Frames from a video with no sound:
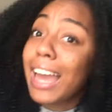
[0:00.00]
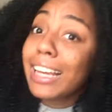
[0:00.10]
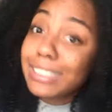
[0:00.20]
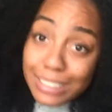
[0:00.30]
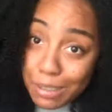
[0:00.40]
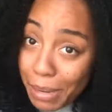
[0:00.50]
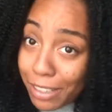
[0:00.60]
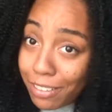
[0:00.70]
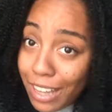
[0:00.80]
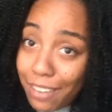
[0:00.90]
it's gonna make
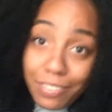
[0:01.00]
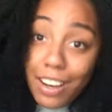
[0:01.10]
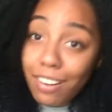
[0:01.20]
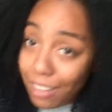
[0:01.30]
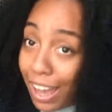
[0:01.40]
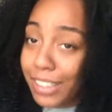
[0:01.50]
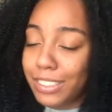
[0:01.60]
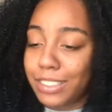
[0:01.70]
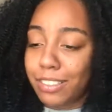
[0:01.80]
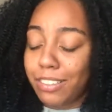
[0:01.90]
your life a lot
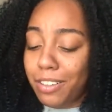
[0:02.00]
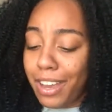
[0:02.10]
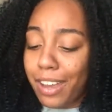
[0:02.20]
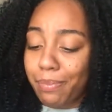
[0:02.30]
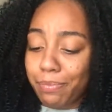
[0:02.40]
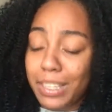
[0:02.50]
easier, okay?